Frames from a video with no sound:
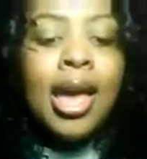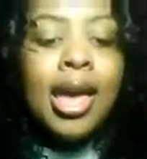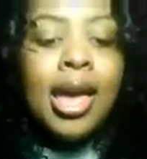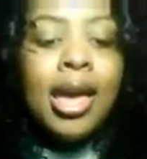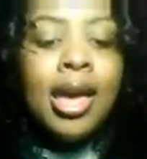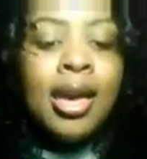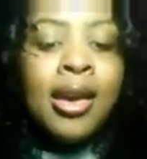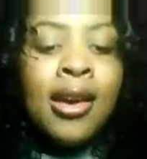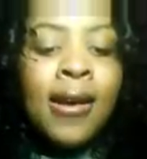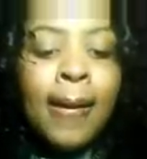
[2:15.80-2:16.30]

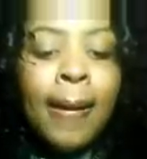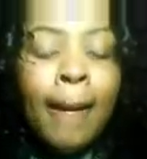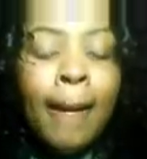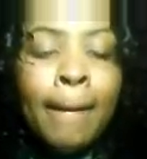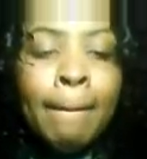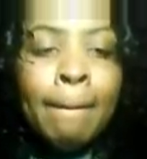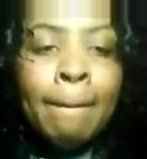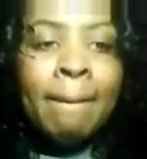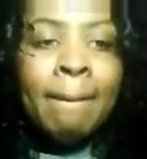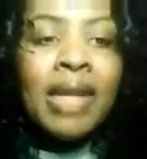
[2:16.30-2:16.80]

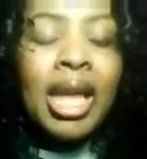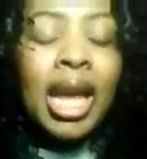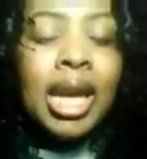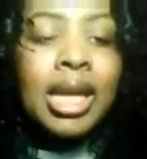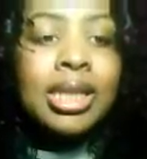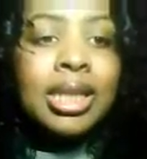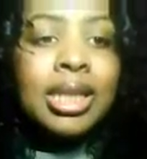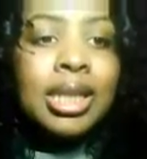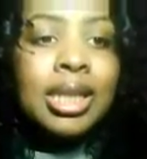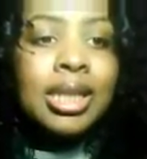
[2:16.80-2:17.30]
and I
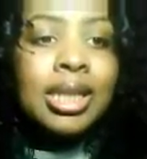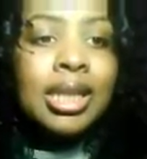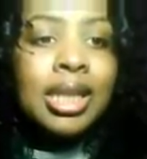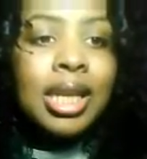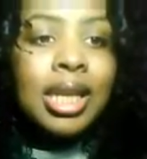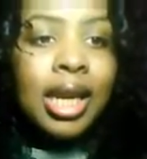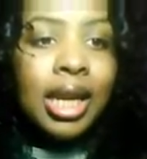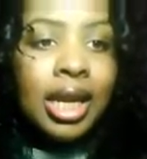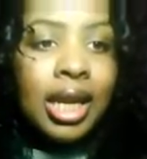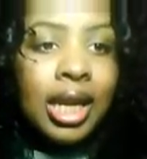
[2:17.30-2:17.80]
seen this
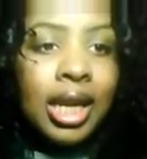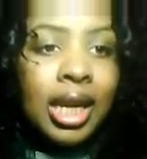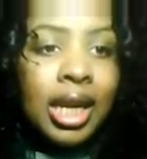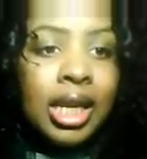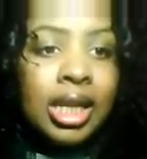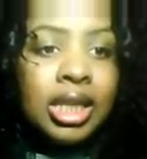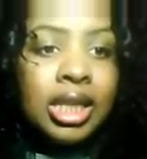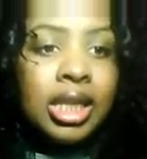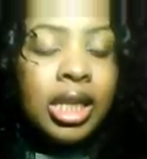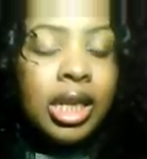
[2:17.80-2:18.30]
lady,
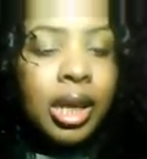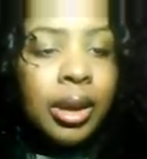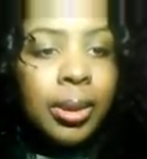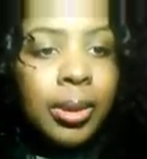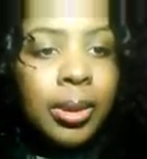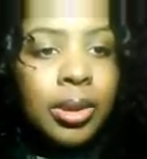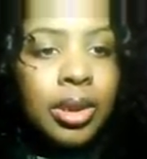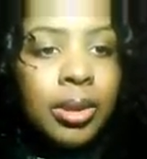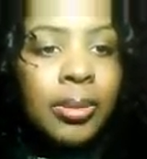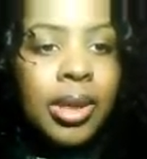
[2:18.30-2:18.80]
and she came
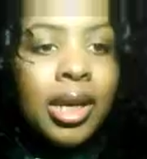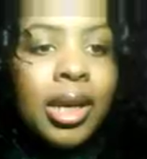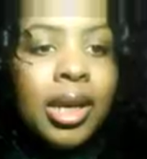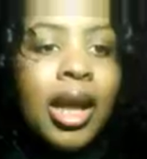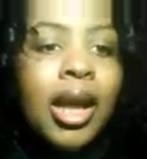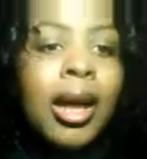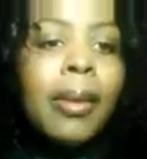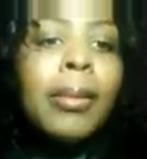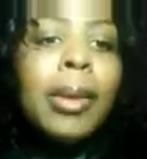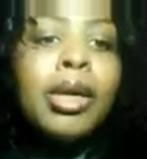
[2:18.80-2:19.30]
up to me, and I
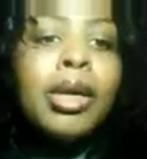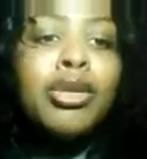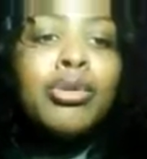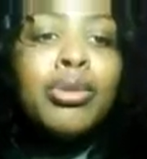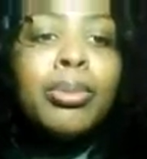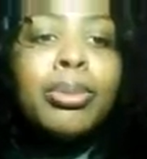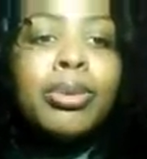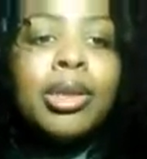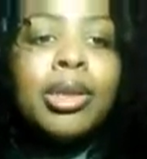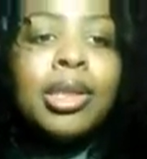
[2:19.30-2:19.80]
had my
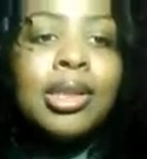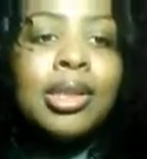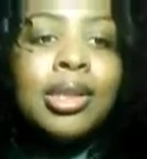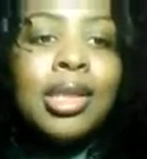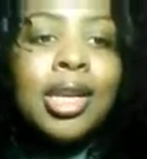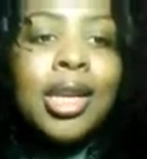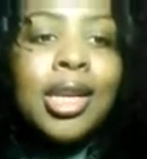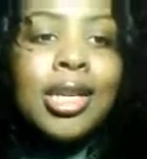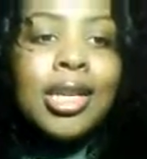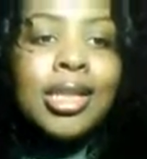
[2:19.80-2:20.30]
new
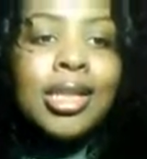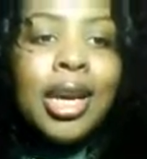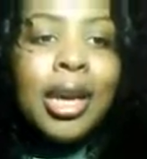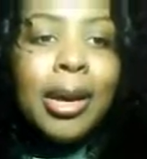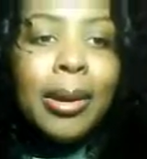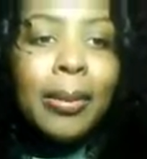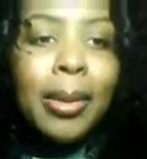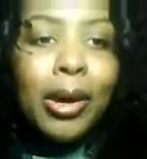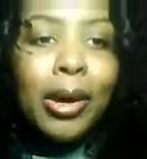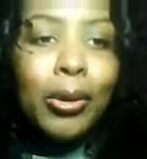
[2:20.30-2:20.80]
princess. I
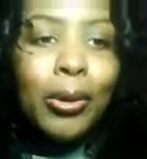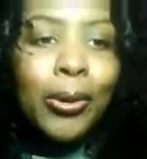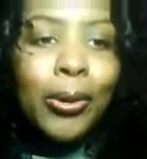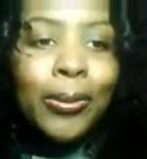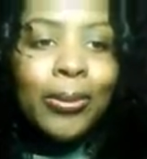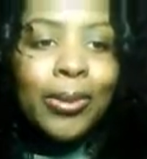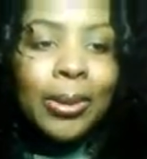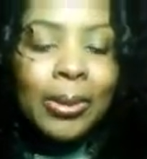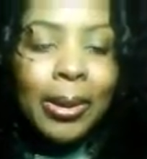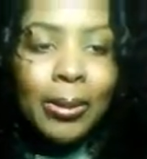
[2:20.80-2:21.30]
had my
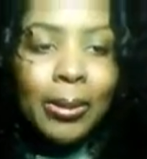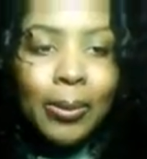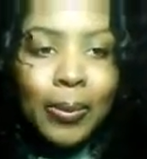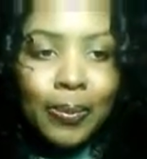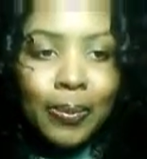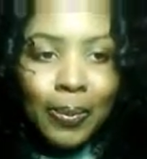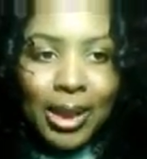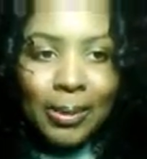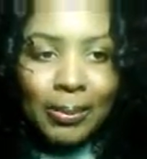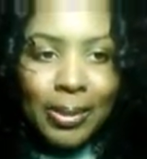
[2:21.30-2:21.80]
Orby,
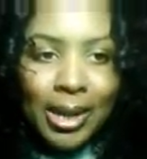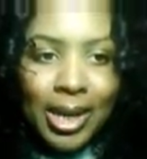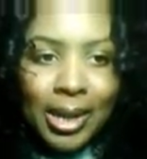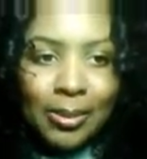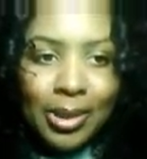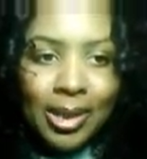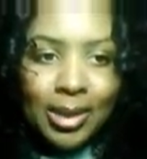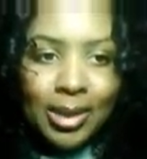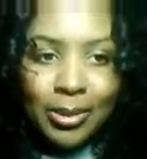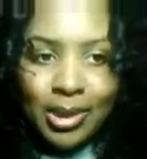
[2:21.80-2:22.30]
my
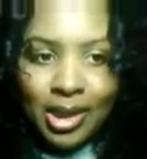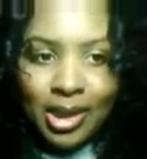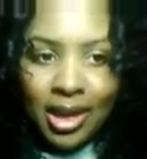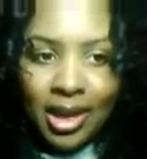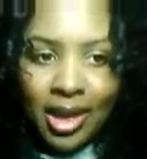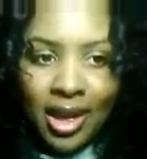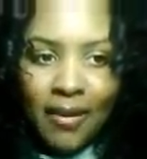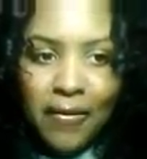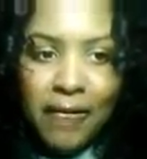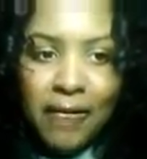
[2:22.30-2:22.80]
baby. She was like
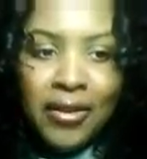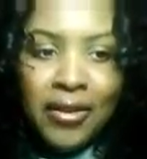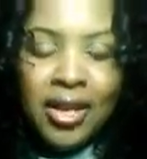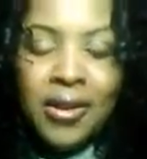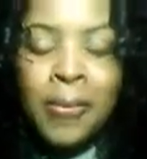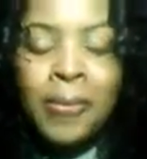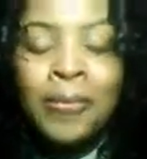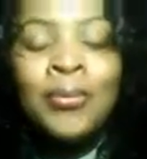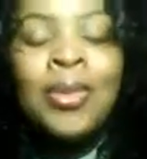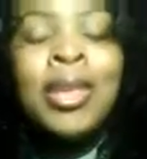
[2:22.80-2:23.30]
an infant.
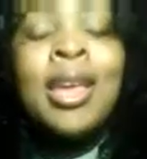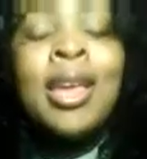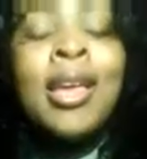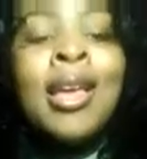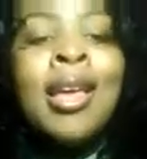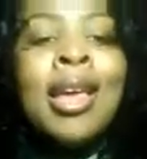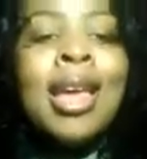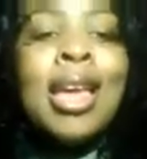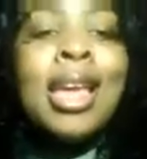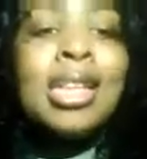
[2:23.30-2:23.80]

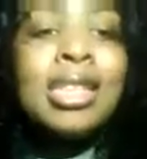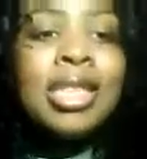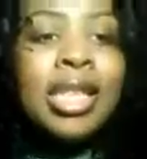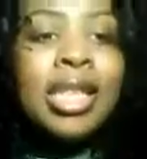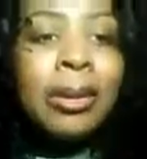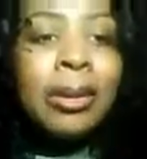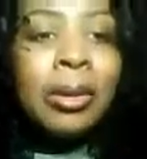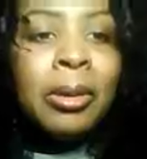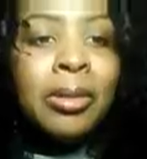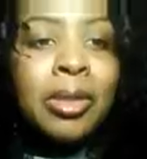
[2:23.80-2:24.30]
And she
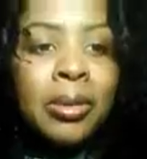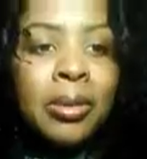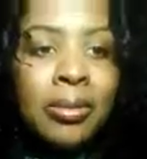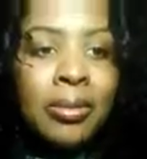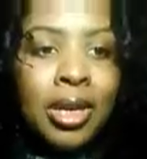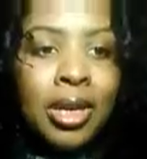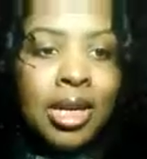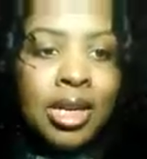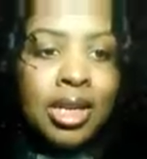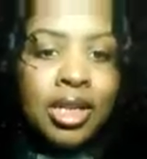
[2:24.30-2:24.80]
came up to
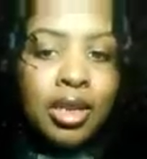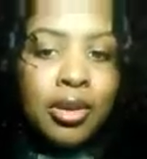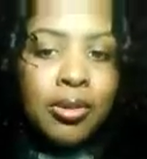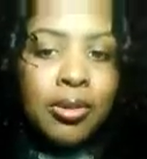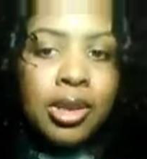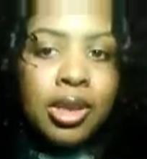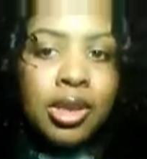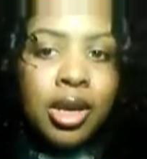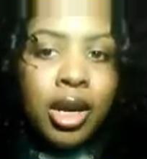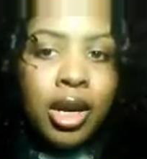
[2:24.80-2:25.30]
me, and she
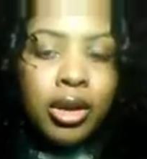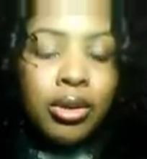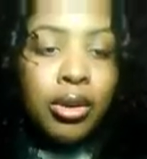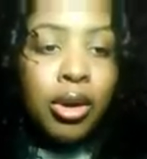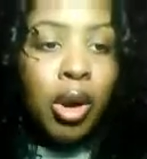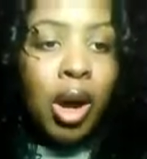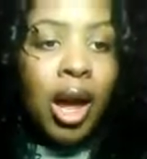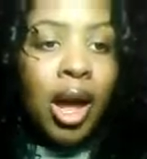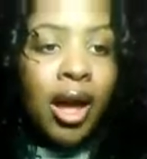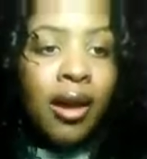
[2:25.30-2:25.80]
was like,
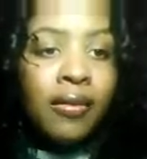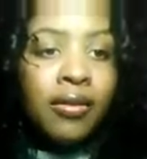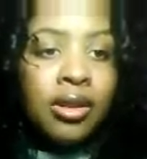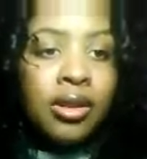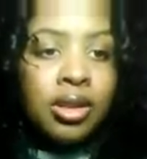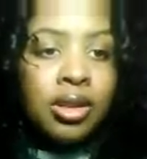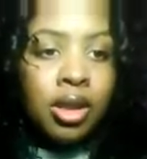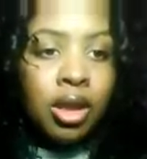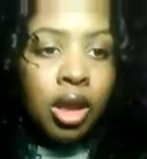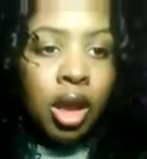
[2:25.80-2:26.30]
I have
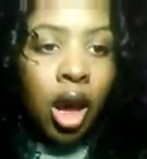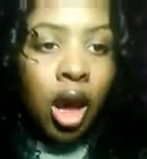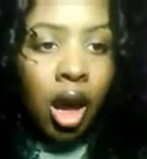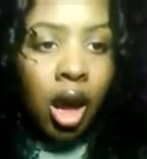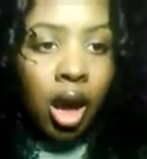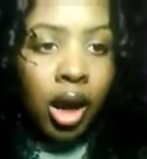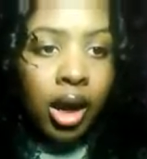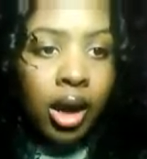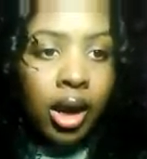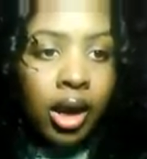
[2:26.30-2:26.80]
this
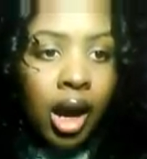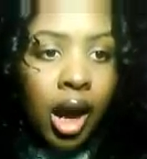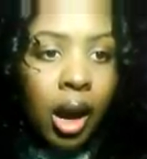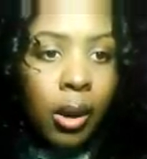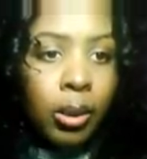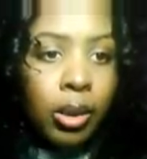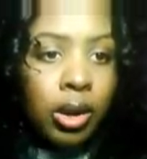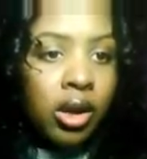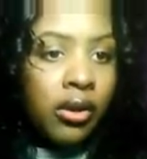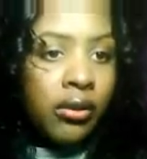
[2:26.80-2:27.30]
salon. I
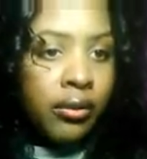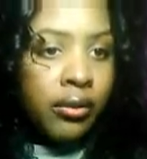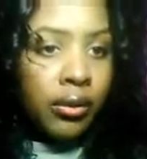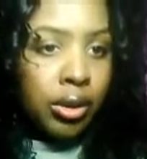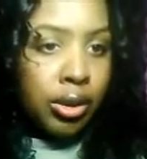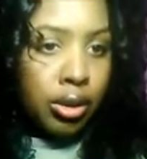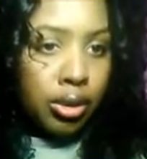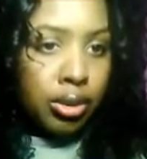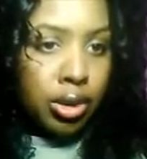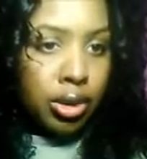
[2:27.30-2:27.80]
would love for
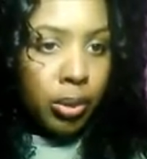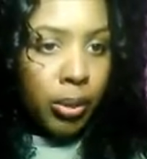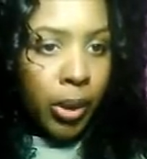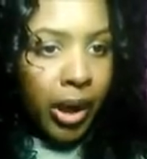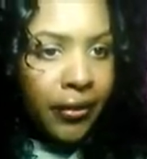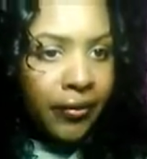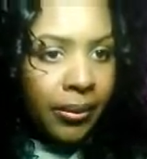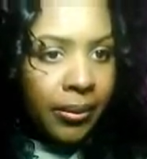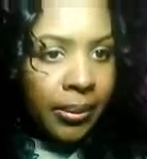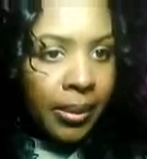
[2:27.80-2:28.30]
you to
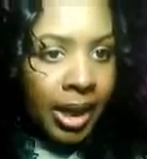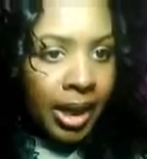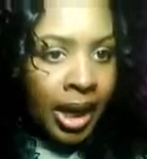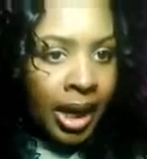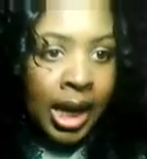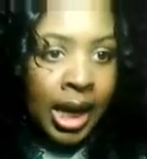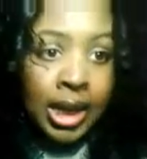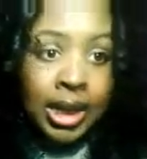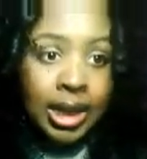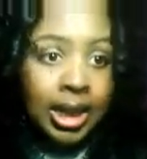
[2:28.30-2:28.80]
work for me.
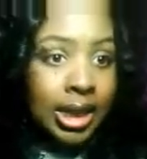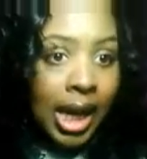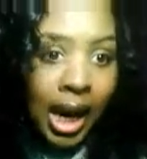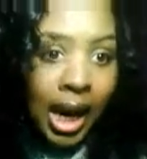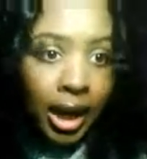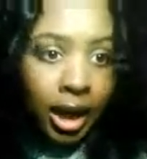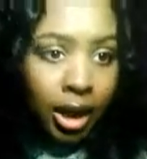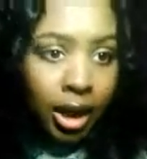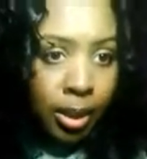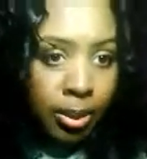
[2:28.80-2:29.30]
Just
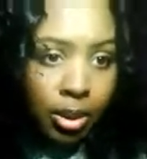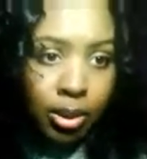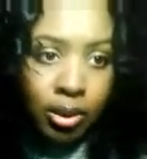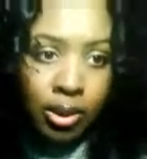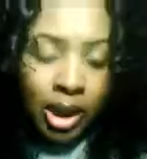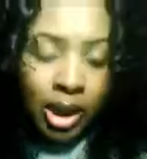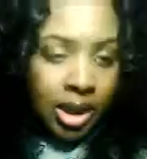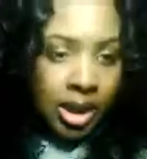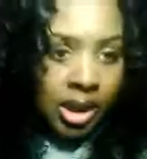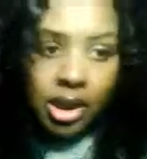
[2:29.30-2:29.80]
out of the blue.
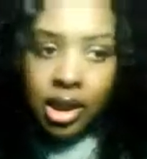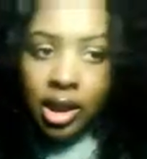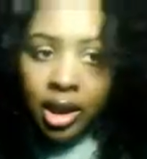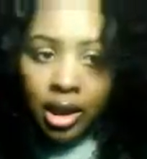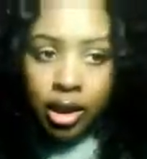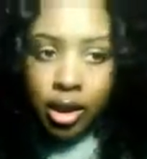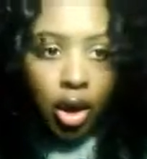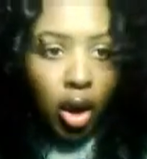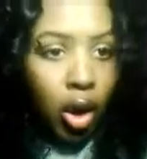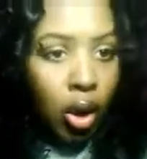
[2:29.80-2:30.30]
Like, she
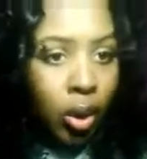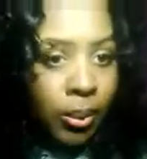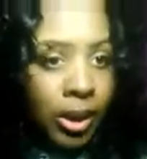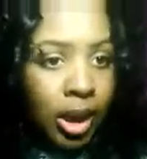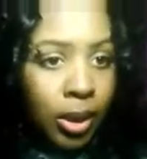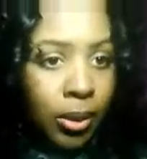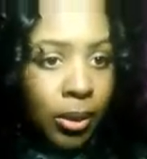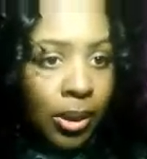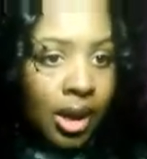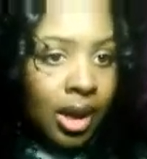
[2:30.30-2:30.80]
didn't know
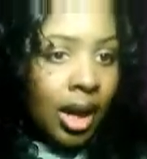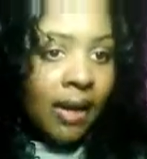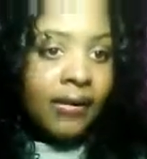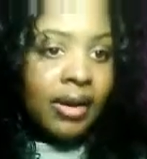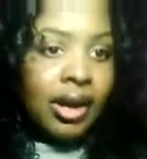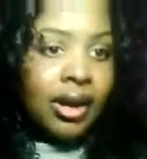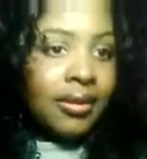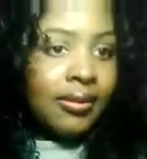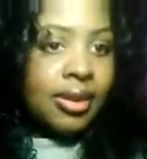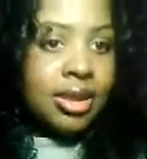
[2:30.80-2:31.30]
me. We didn't have
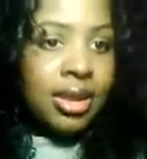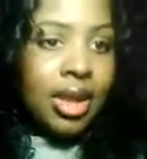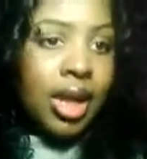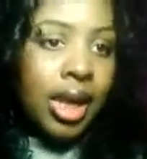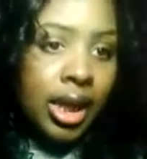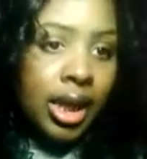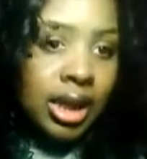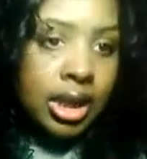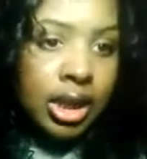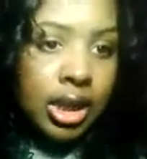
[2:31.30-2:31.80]
a
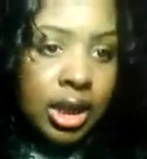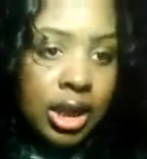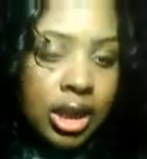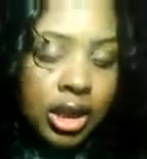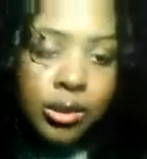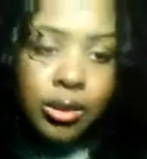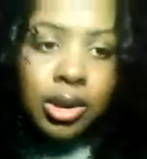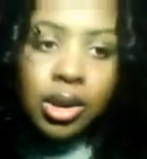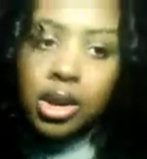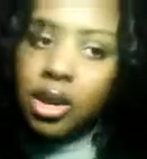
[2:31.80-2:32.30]
conversation.
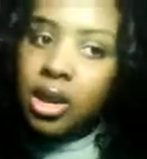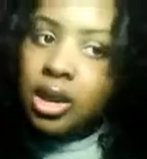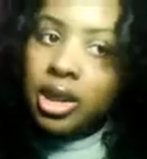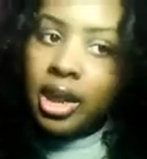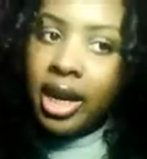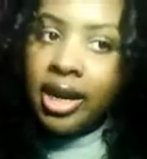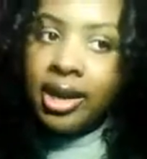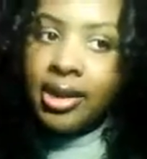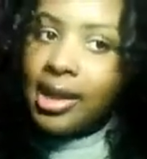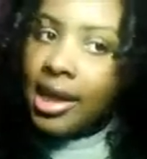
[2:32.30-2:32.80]
She was just
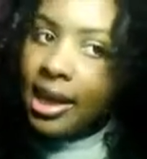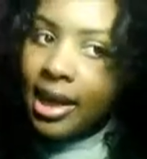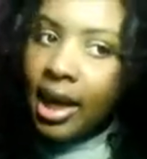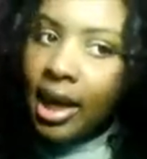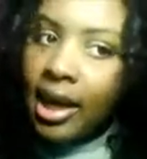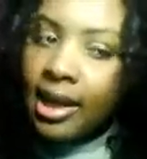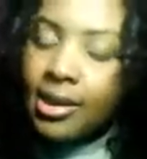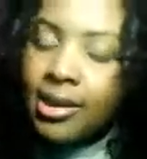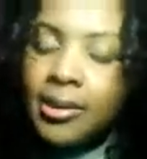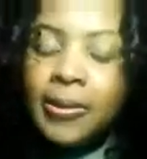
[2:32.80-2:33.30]
like that
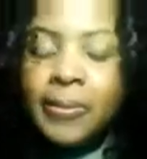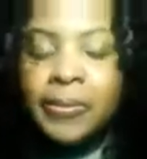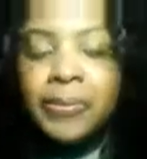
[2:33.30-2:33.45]
nice.